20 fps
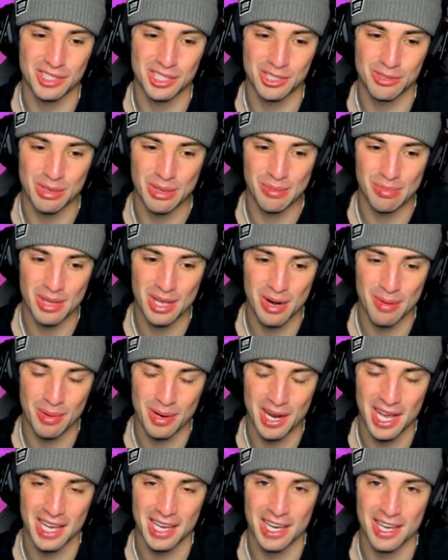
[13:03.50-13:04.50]
a sweep there. But
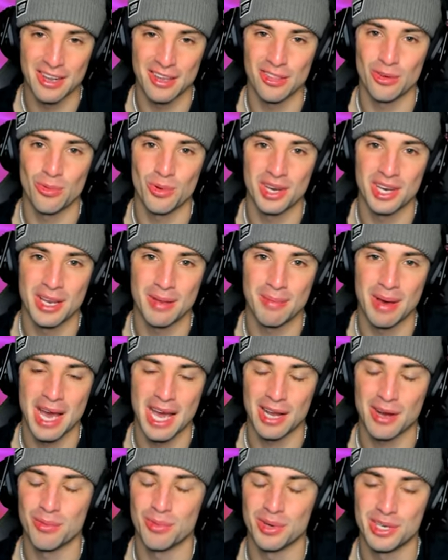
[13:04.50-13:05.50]
hey, another win in the
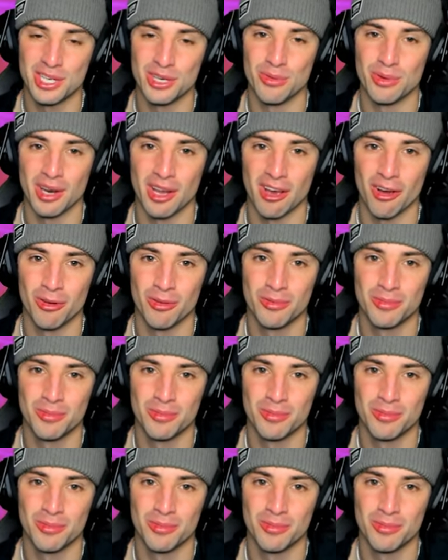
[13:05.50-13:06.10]
bag. We're 2-0.